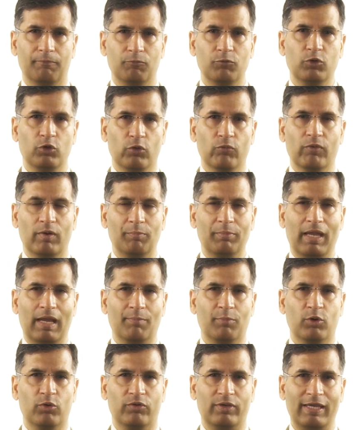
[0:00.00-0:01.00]
you will be
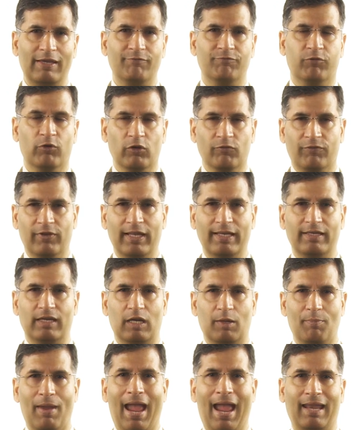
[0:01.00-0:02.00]
able to keep fulfilling the
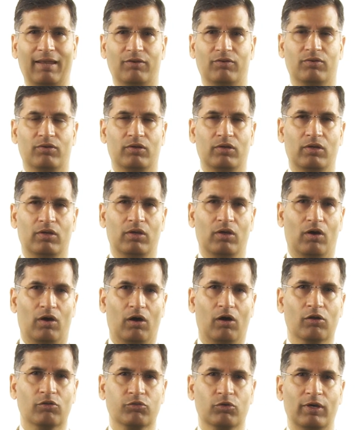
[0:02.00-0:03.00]
demand.
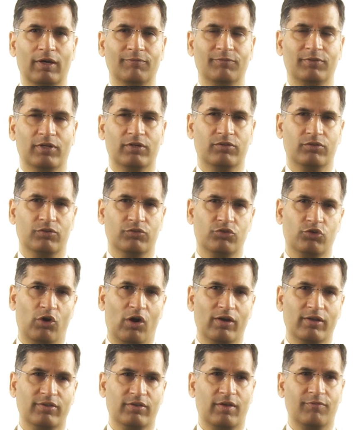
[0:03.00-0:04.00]
Also, if there is a
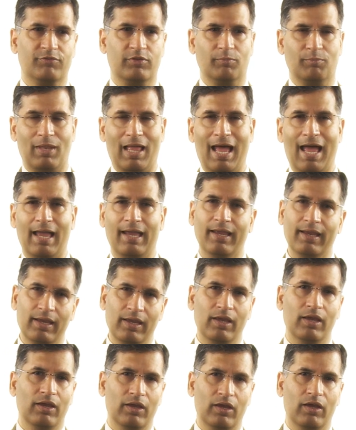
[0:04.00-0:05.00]
shortage of supply,
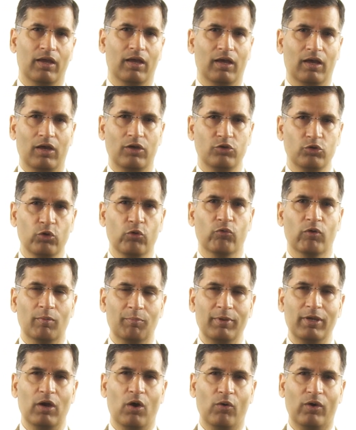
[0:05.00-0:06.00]
you will
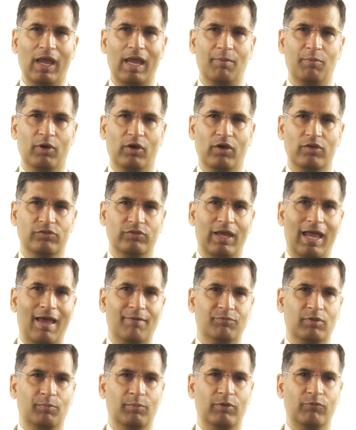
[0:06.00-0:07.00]
be okay because you
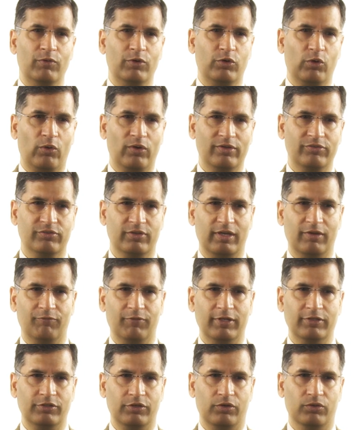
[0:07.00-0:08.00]
have some inventory sitting
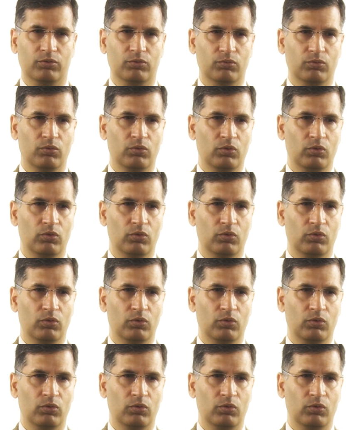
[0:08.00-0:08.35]
with you.